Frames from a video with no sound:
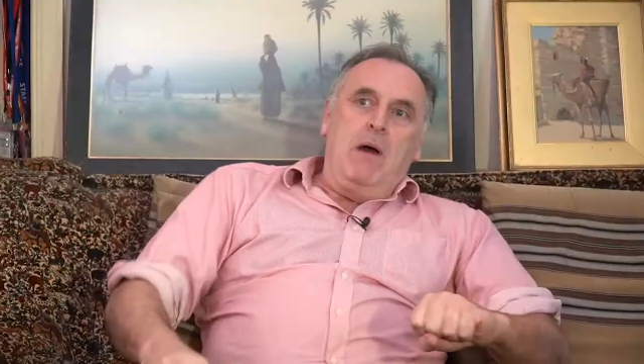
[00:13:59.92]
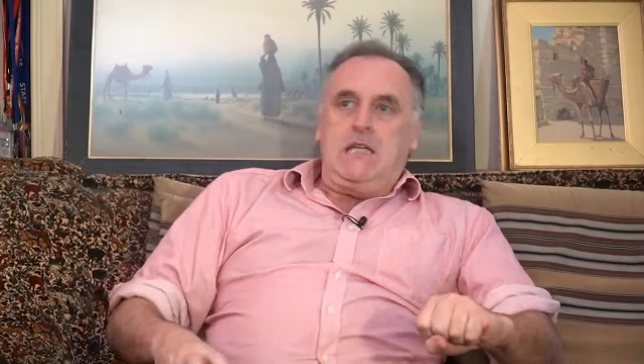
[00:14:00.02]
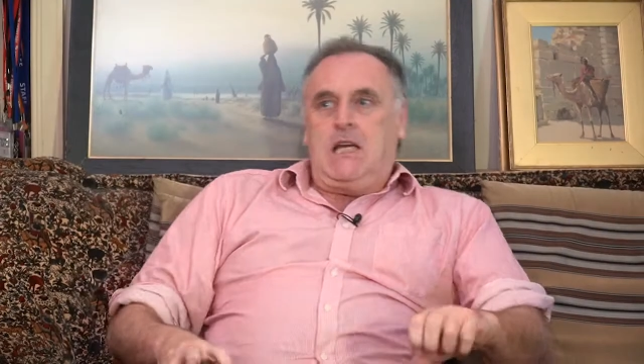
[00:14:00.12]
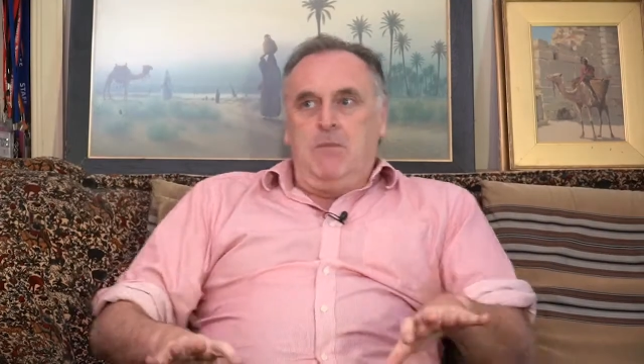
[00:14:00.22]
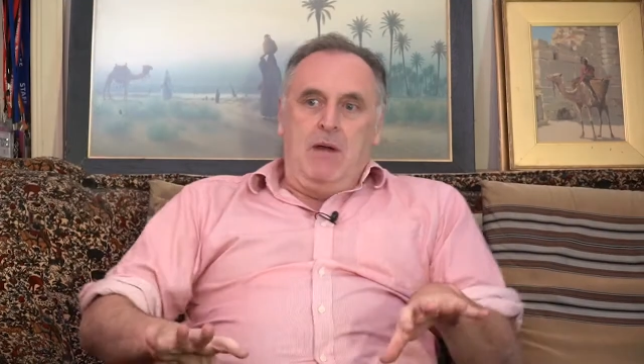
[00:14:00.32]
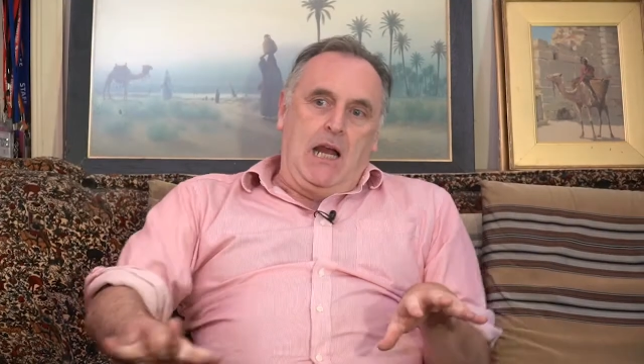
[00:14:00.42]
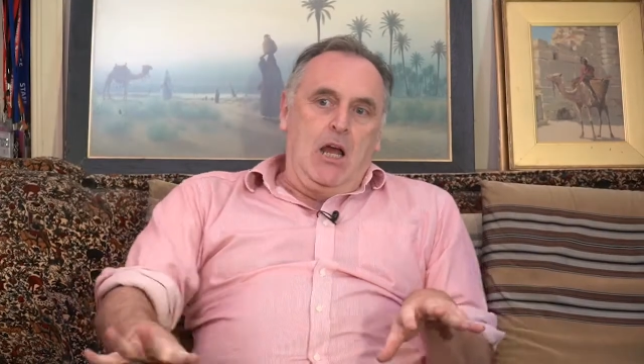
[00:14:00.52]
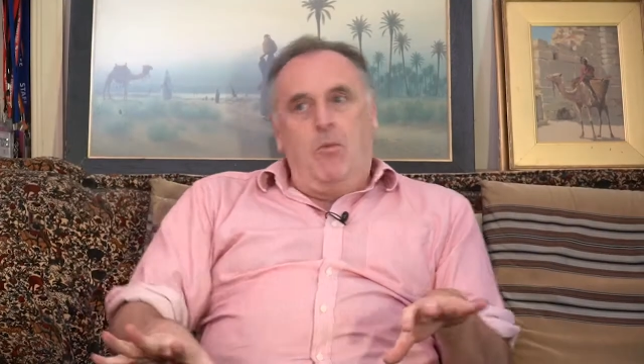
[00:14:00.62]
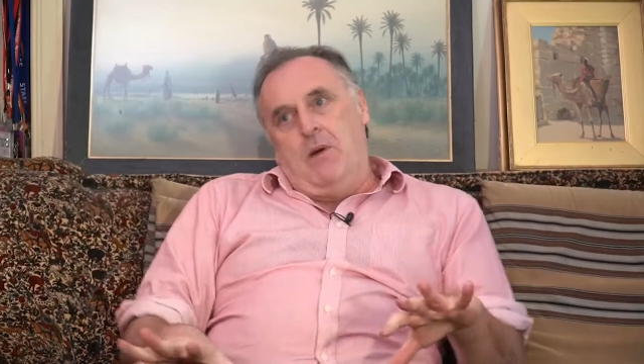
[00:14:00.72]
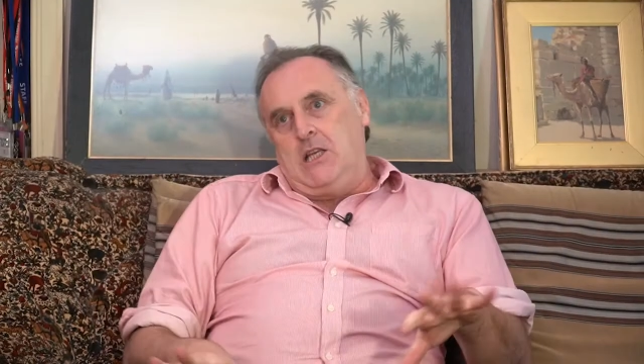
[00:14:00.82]
I mean? It's going to be a
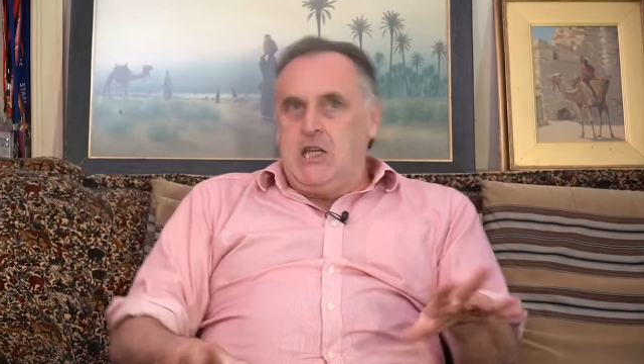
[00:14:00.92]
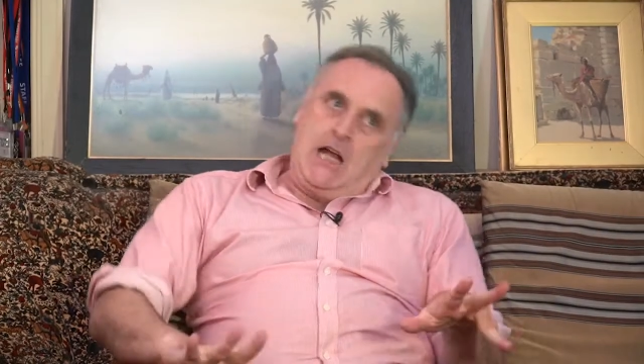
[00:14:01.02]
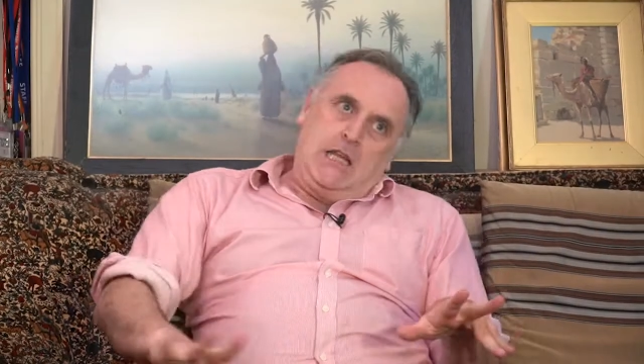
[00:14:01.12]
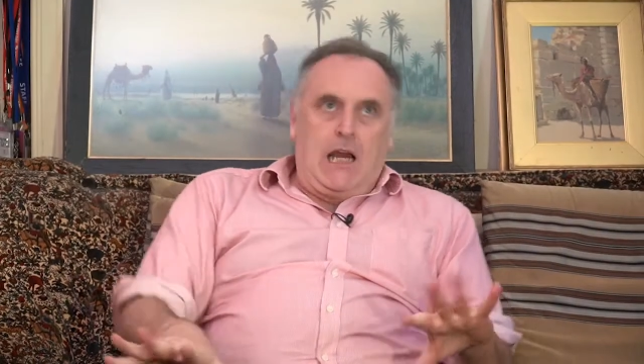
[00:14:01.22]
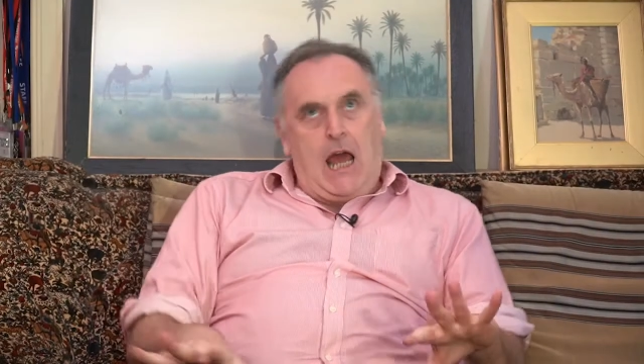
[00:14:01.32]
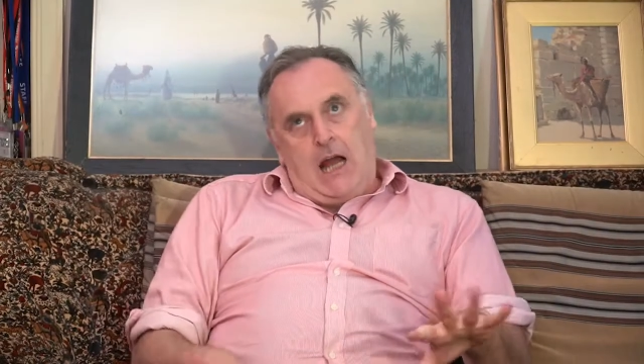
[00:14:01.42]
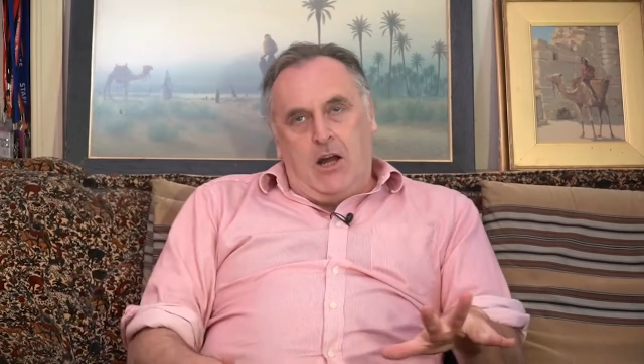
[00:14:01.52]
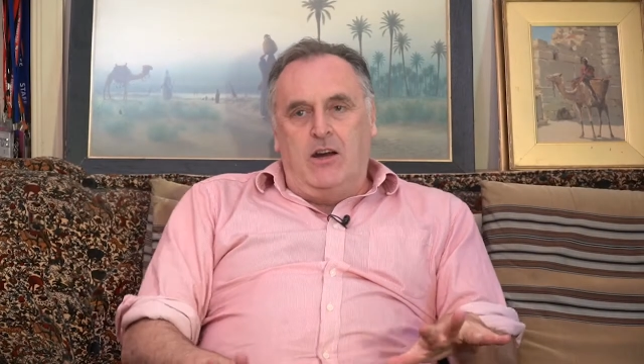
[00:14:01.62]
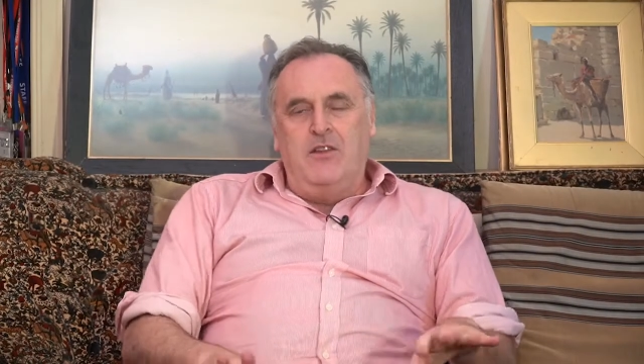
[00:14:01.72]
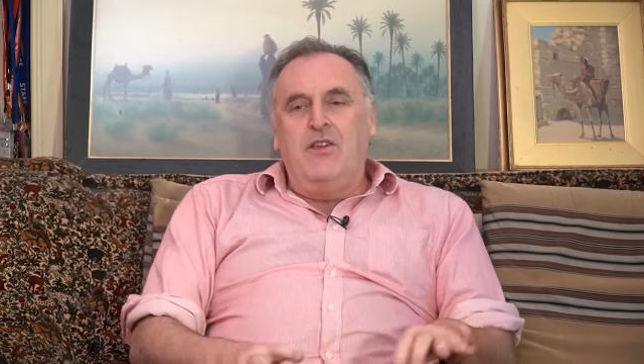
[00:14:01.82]
little bit Jack the Lad
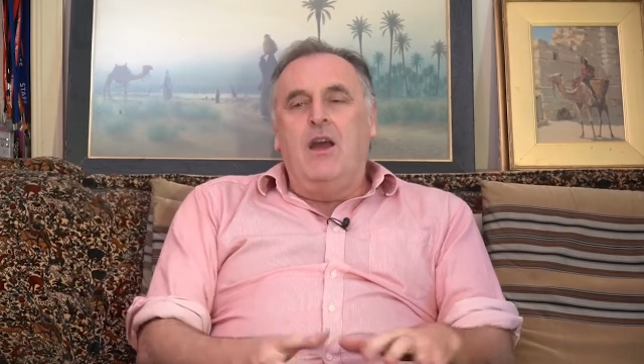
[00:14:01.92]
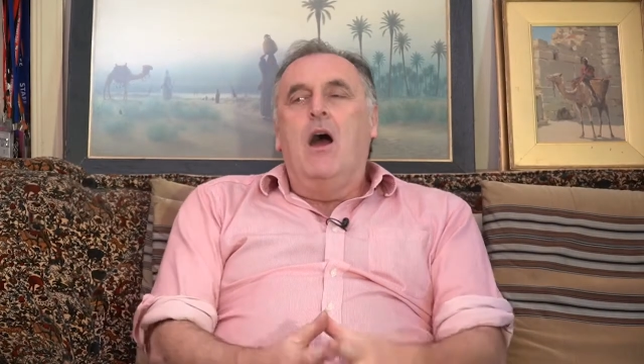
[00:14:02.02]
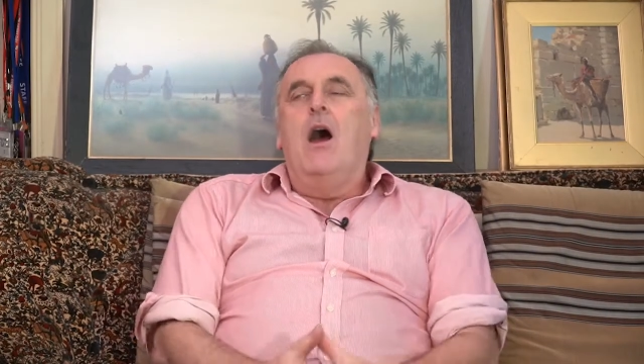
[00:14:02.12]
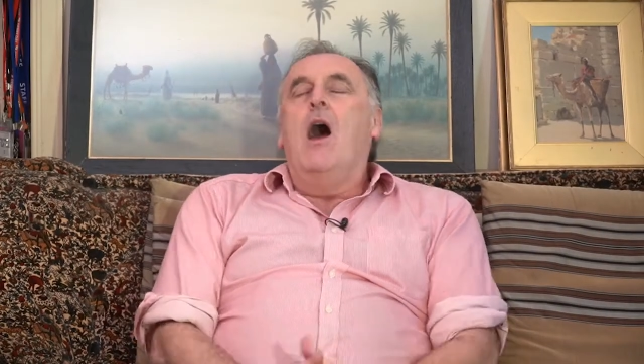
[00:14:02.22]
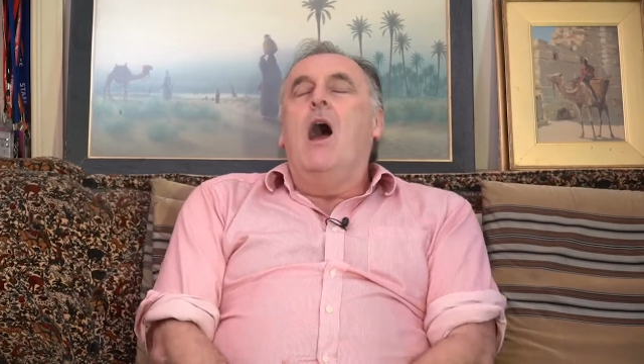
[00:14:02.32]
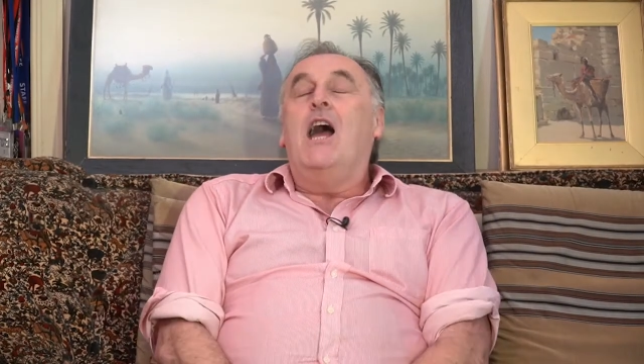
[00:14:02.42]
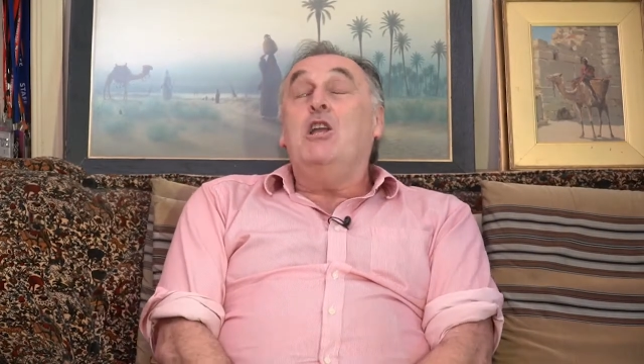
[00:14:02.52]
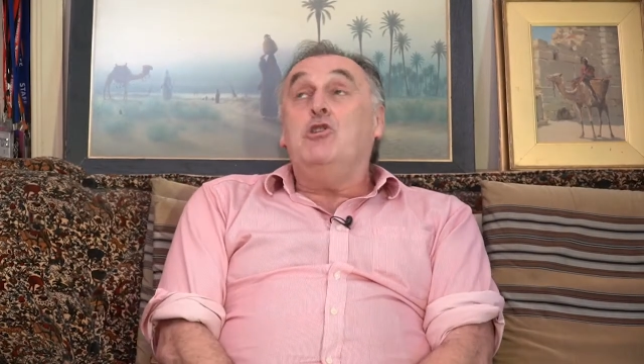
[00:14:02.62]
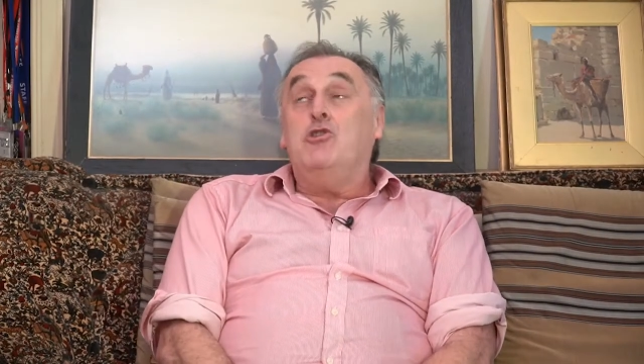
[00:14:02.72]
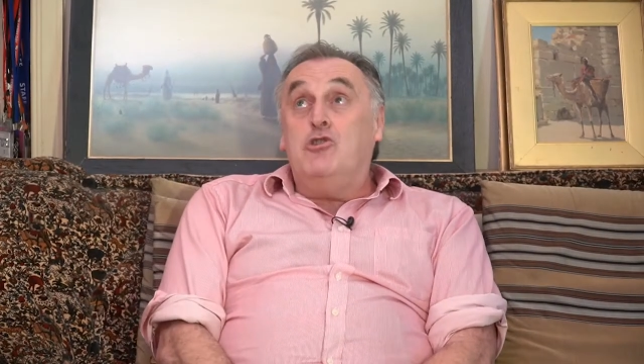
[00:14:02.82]
kind of thing.
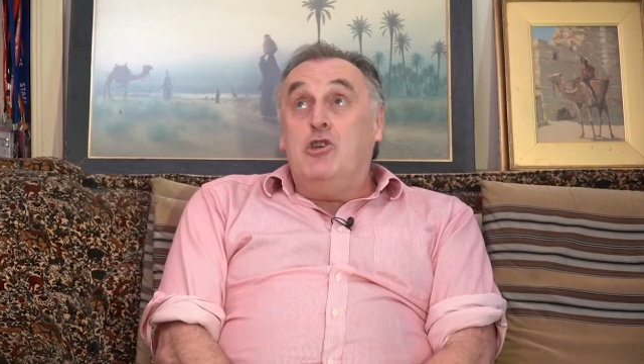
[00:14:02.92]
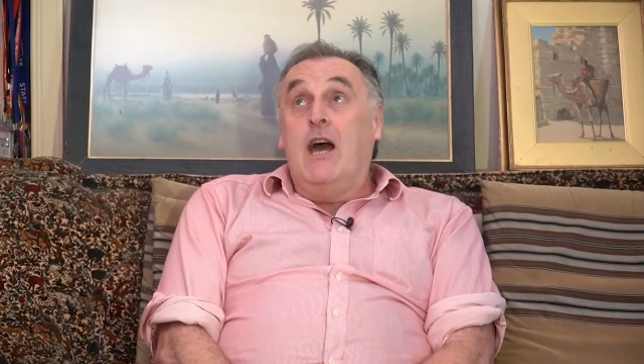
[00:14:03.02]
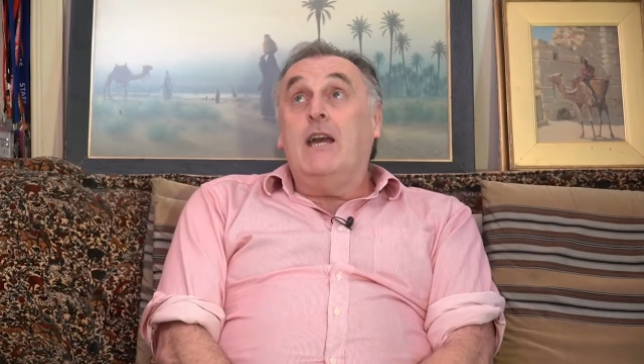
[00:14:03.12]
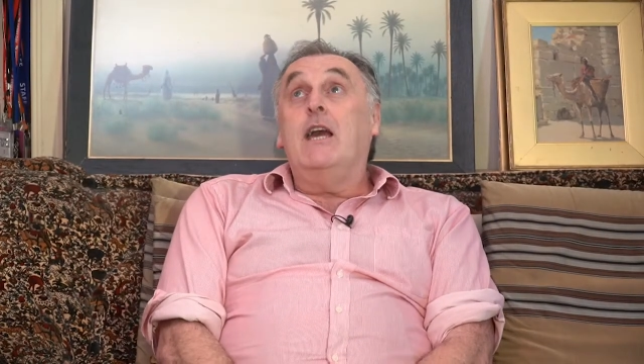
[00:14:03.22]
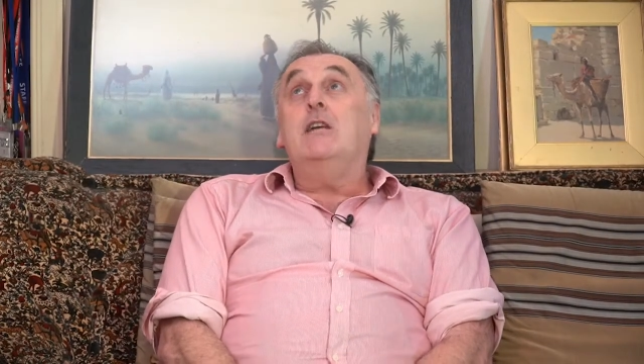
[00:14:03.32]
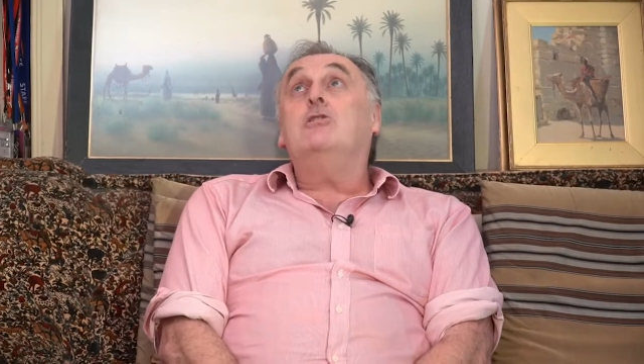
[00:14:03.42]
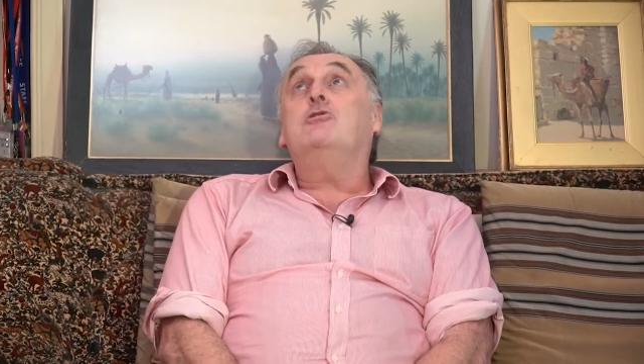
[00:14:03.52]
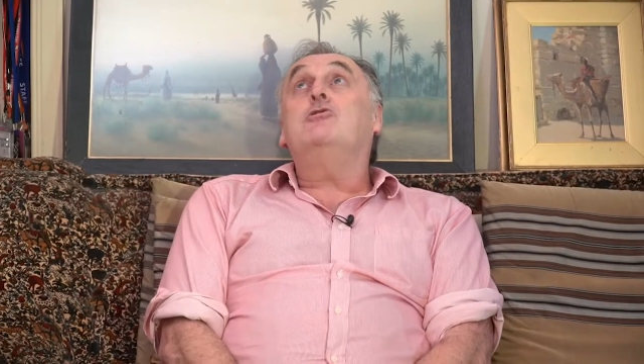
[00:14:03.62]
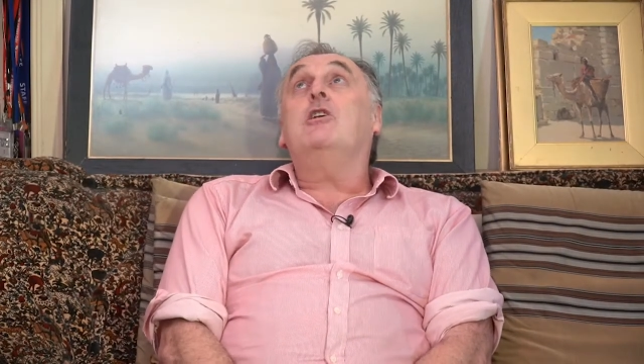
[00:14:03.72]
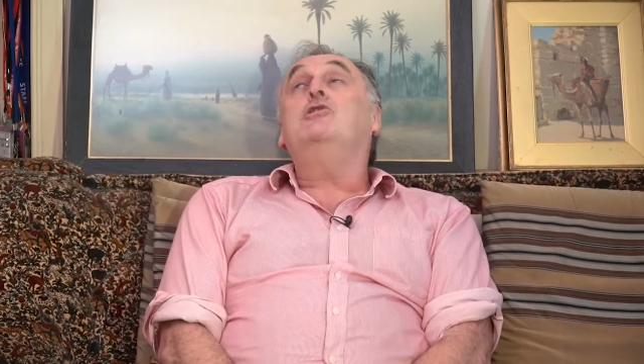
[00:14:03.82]
Jack is
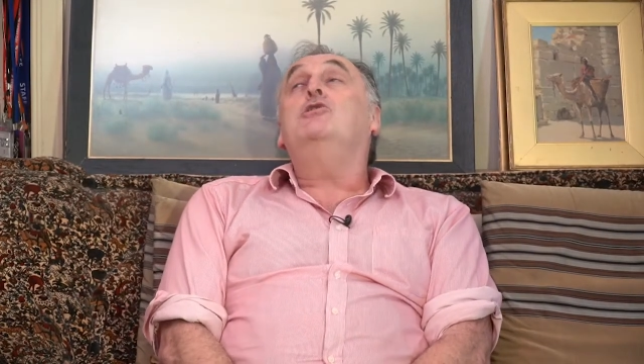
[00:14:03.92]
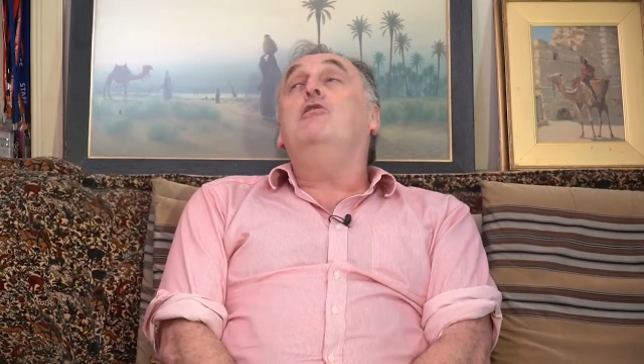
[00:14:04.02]
such an